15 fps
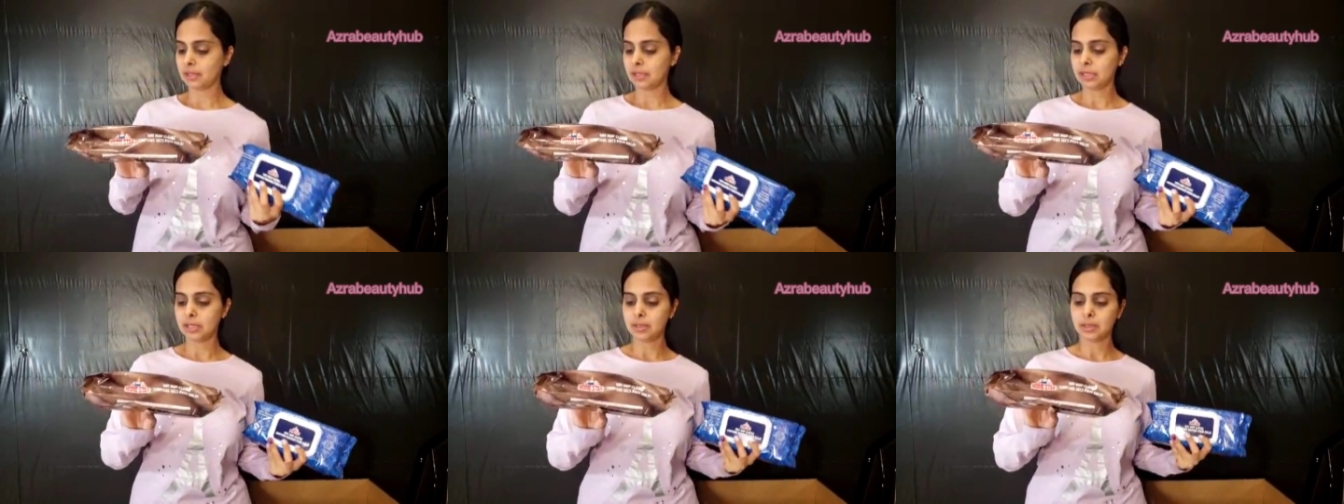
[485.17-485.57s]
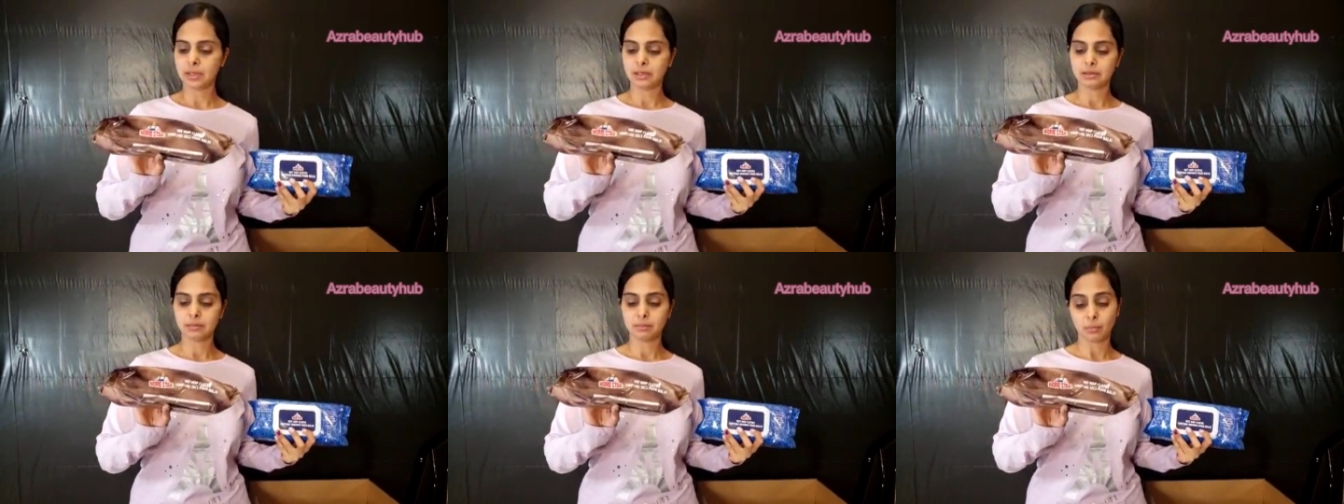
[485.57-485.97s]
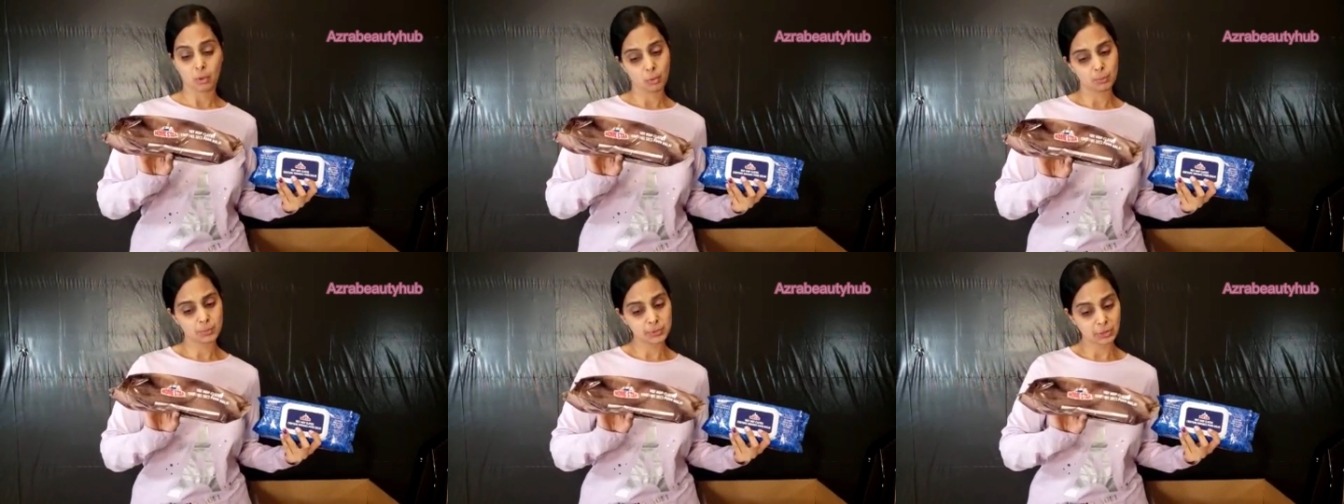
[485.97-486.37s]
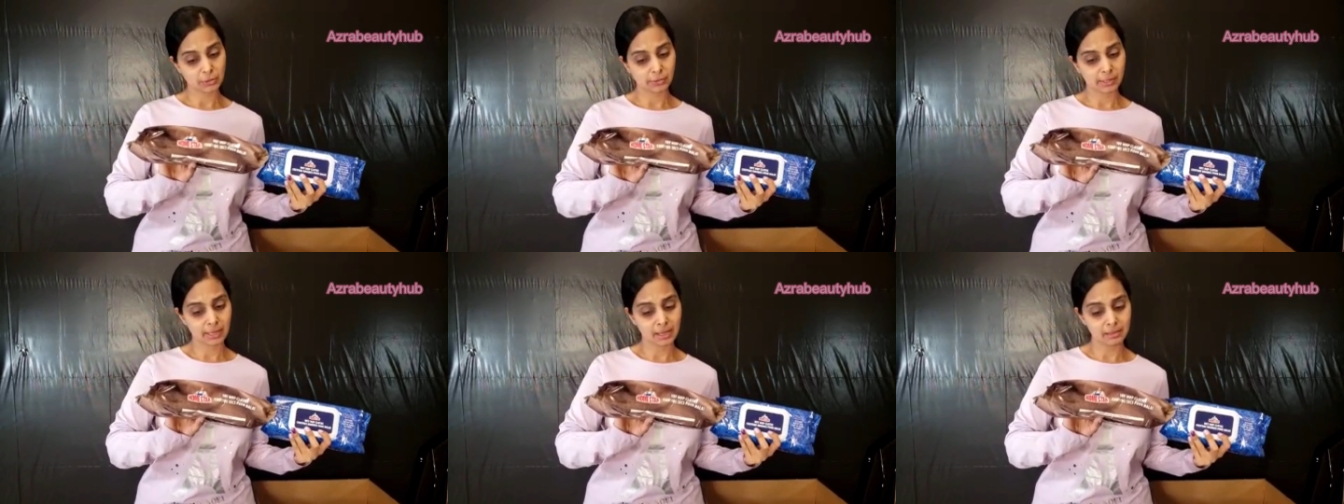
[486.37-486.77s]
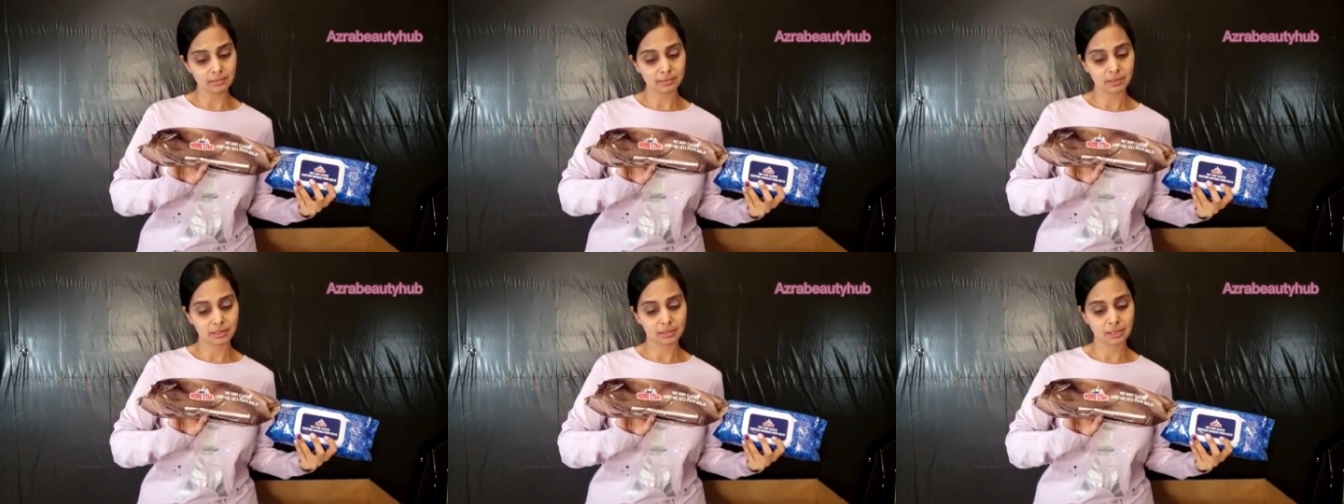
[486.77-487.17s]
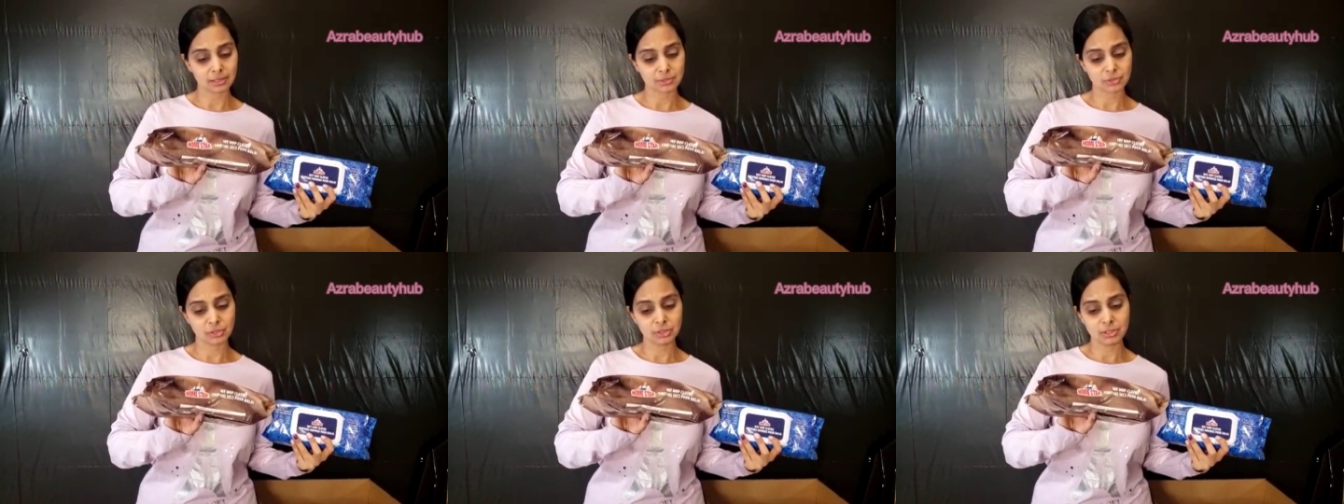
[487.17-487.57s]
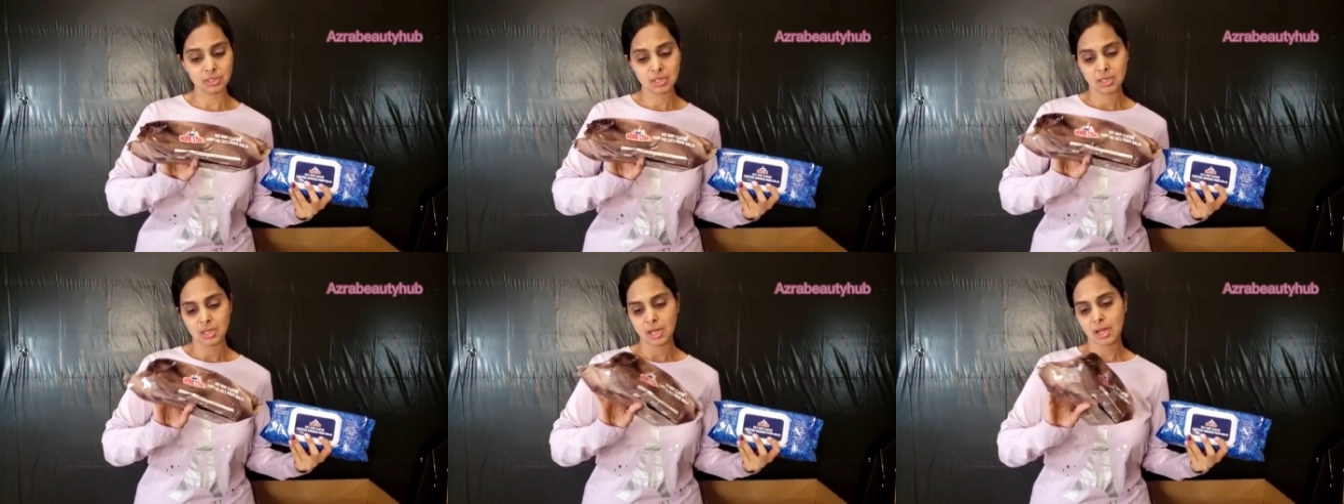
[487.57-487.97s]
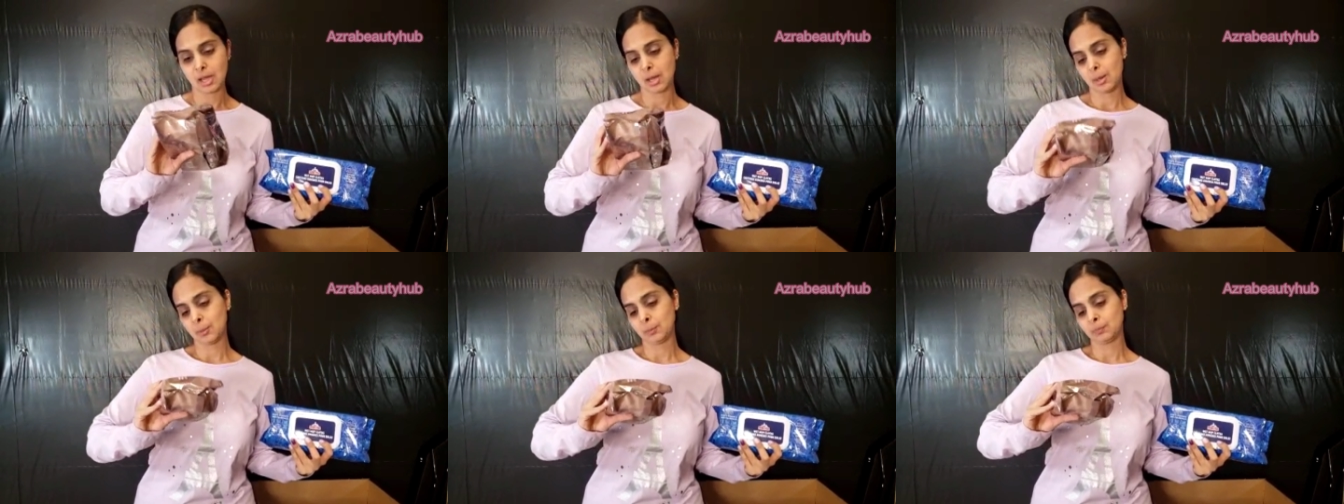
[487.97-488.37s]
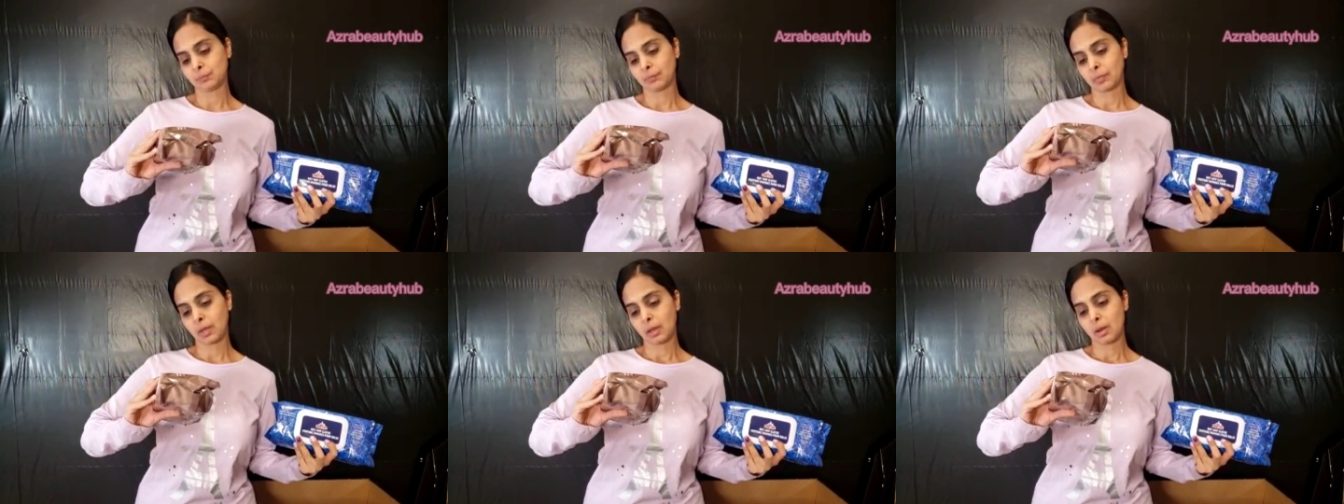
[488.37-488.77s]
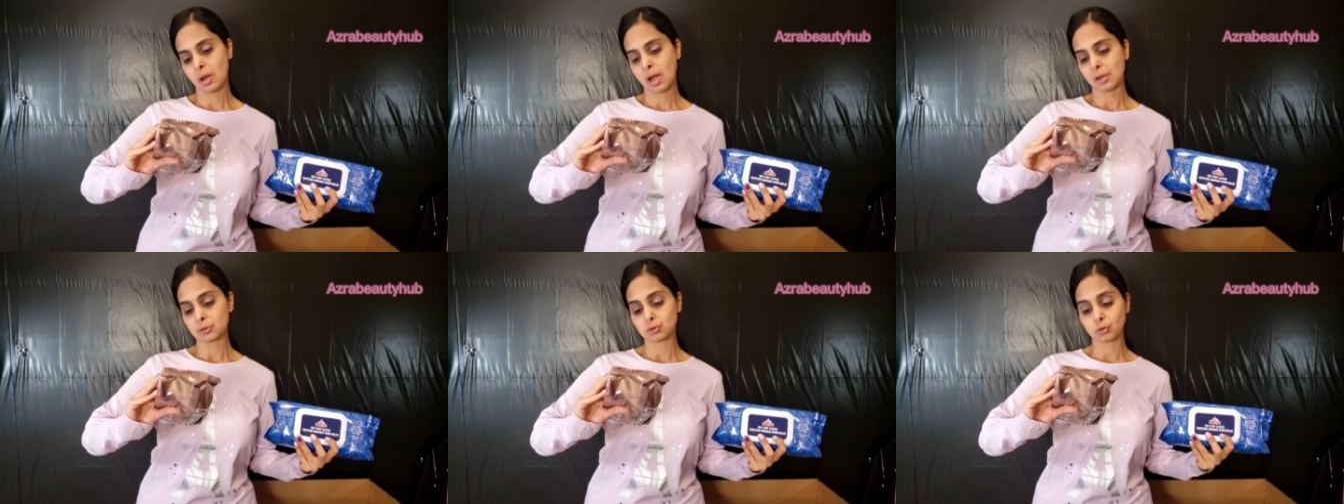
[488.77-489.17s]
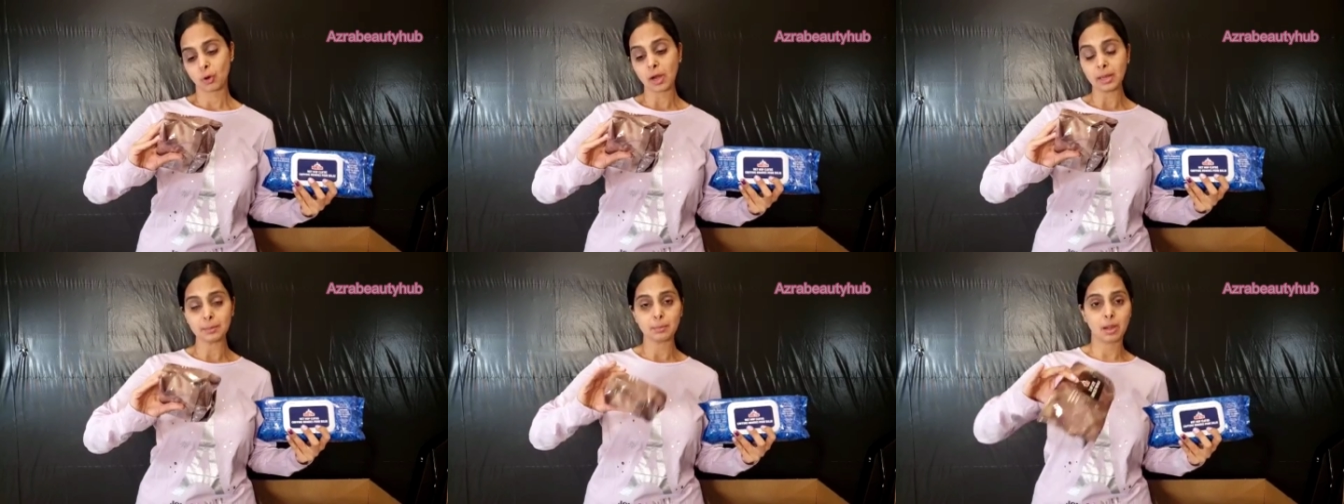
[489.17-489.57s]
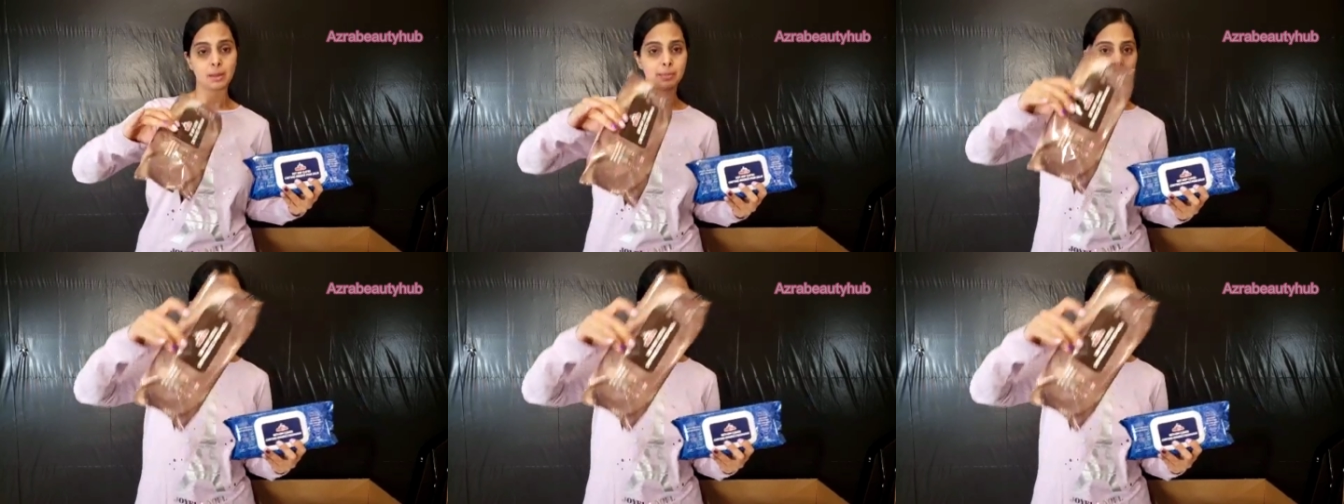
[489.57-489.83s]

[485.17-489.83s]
the Homestar again, the collection, dry mop